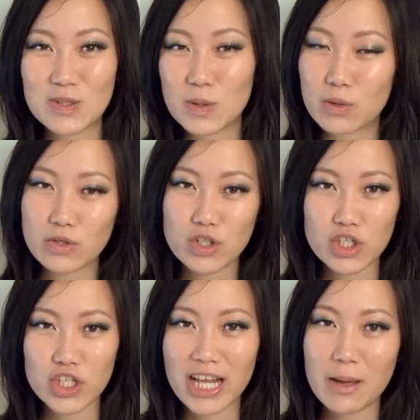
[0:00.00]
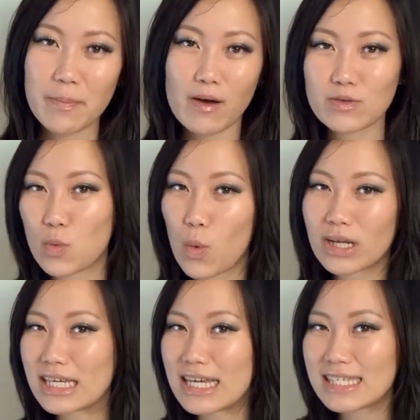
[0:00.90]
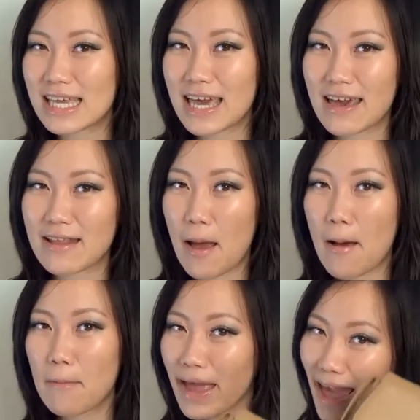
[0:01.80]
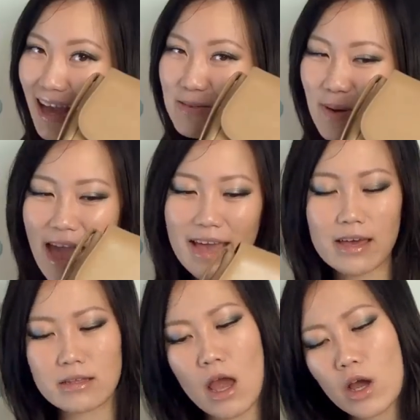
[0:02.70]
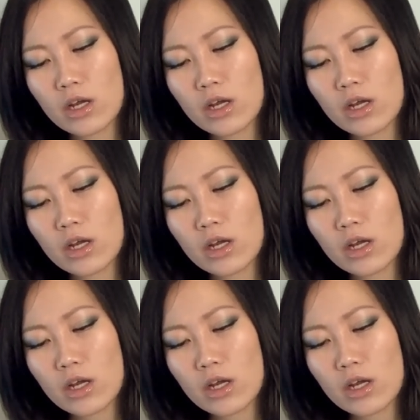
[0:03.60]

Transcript: do a little chit chat about what is in my handbag and